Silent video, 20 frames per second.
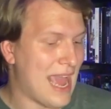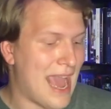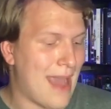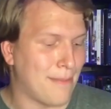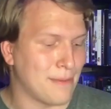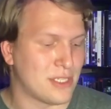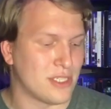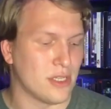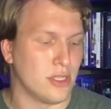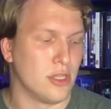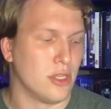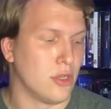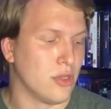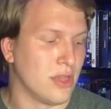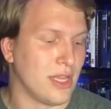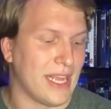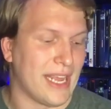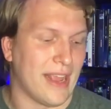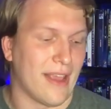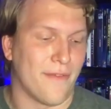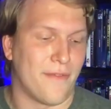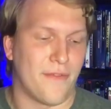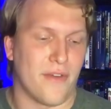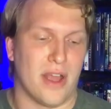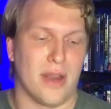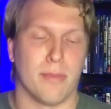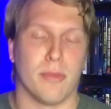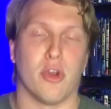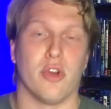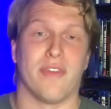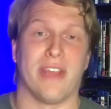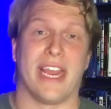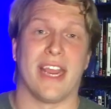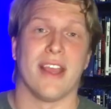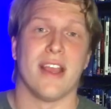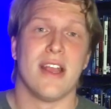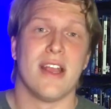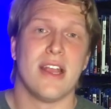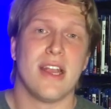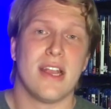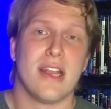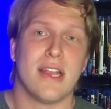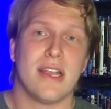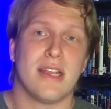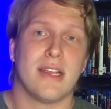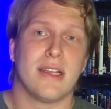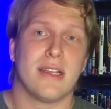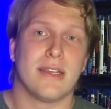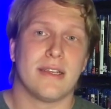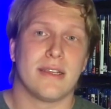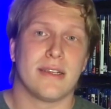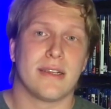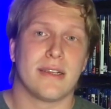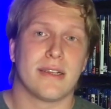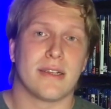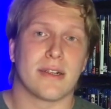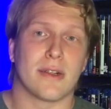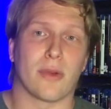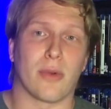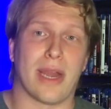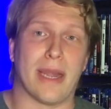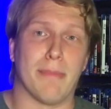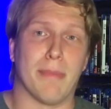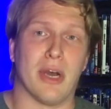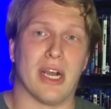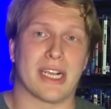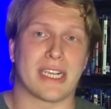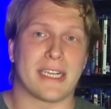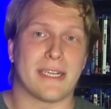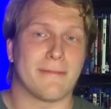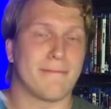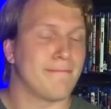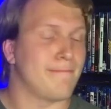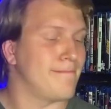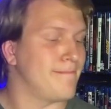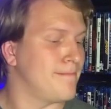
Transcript: Absolutely a fun movie. Green Book.